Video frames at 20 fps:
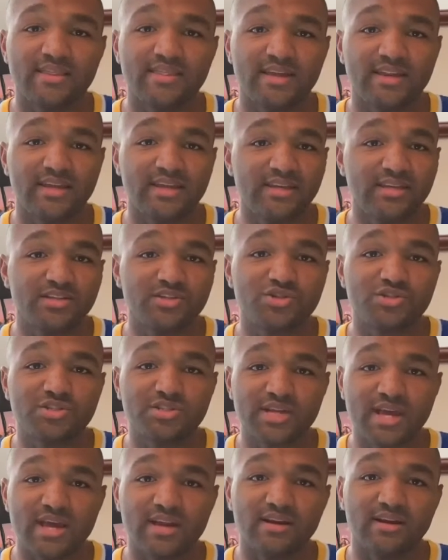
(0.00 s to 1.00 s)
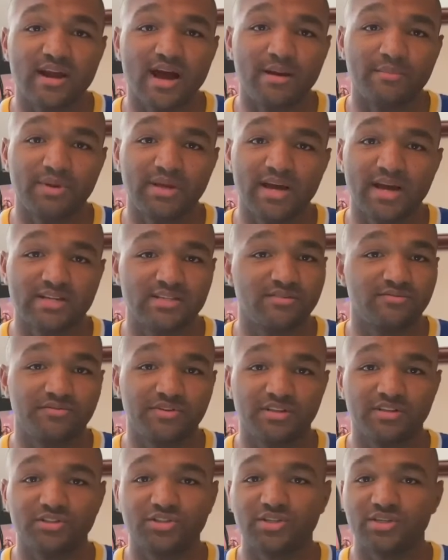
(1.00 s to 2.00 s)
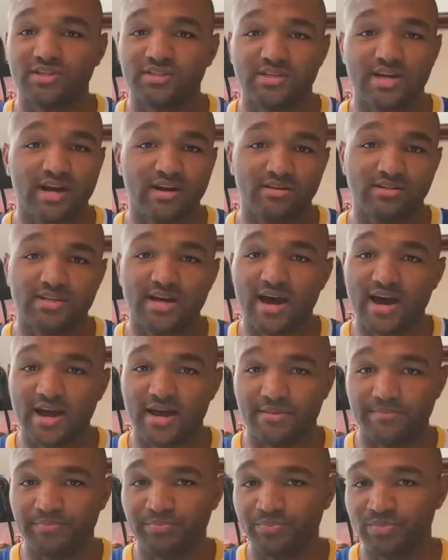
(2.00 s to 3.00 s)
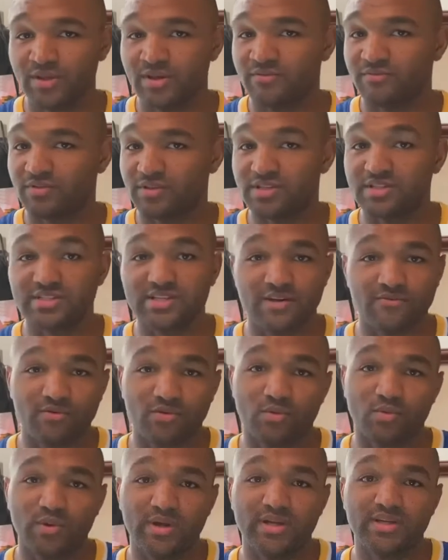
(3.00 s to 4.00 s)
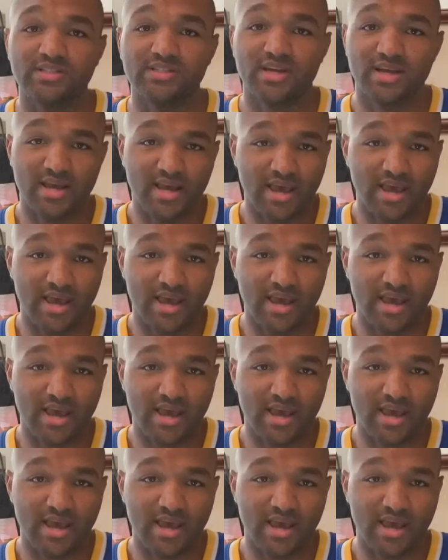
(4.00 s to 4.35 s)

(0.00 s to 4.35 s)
that he just stayed in Amigasa Village the entire time for the several weeks